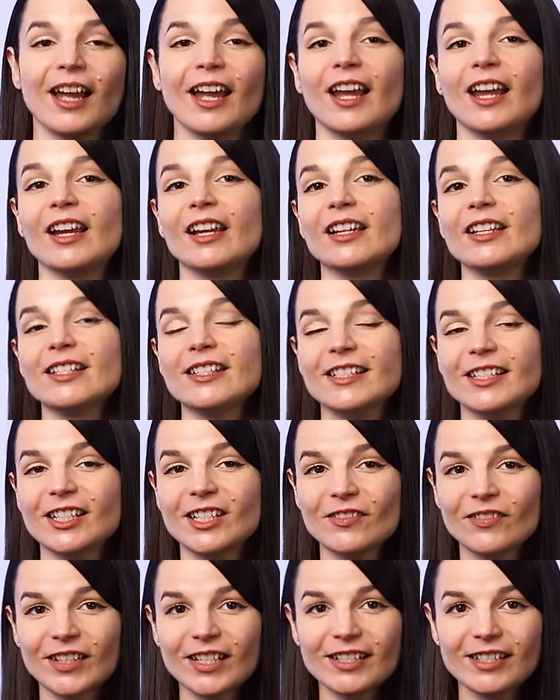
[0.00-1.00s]
A
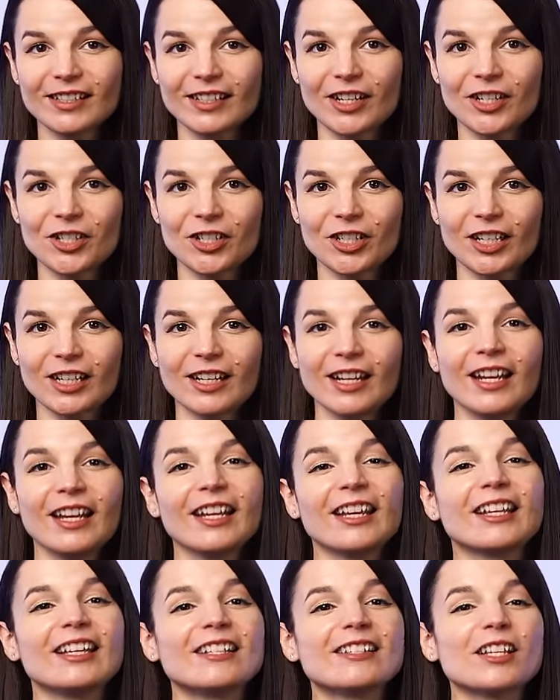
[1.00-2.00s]
TV station
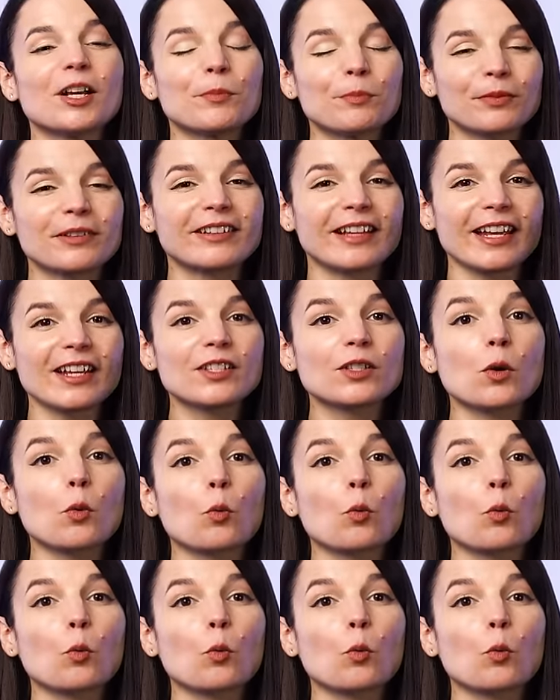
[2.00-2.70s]
is a place